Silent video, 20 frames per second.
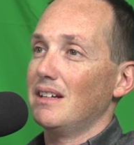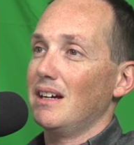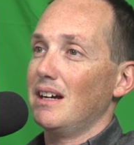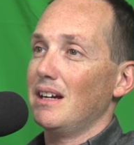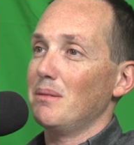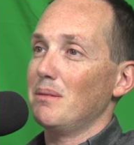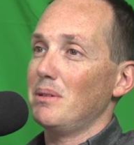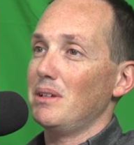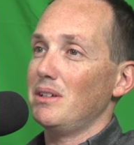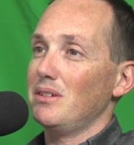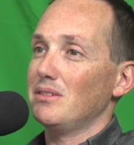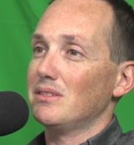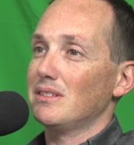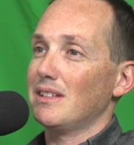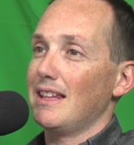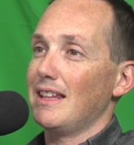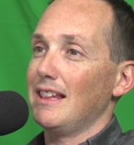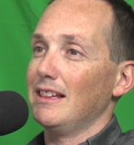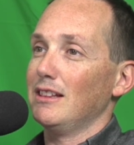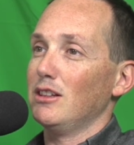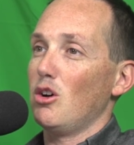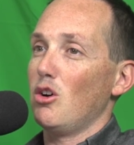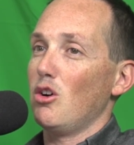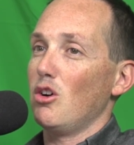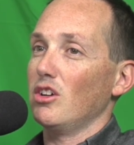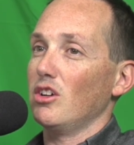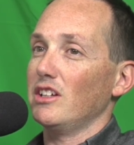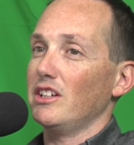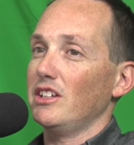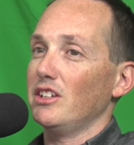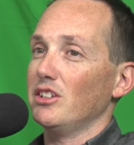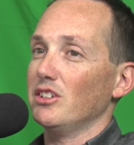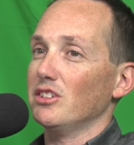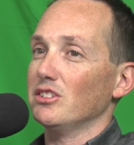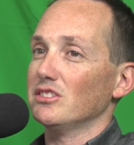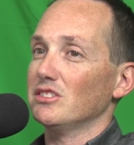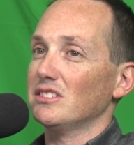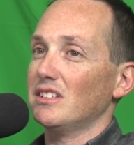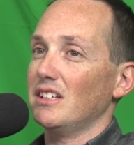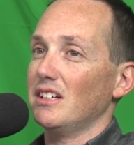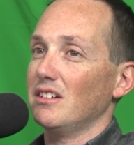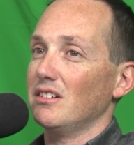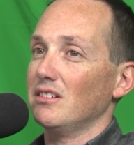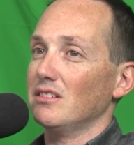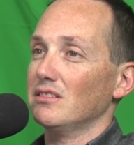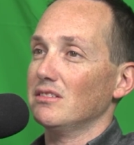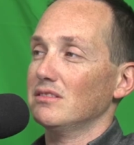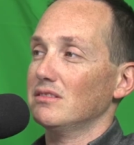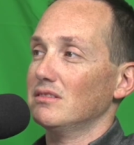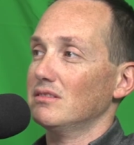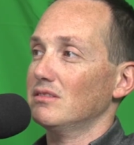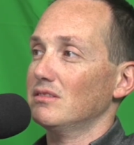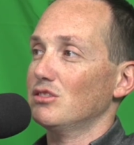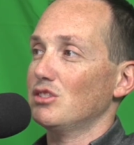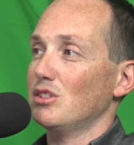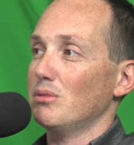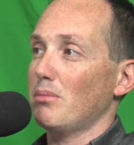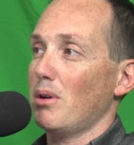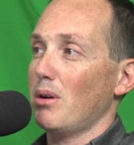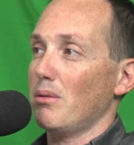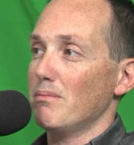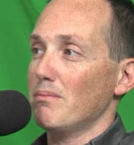you got to be used to the long gears there, Jimbo.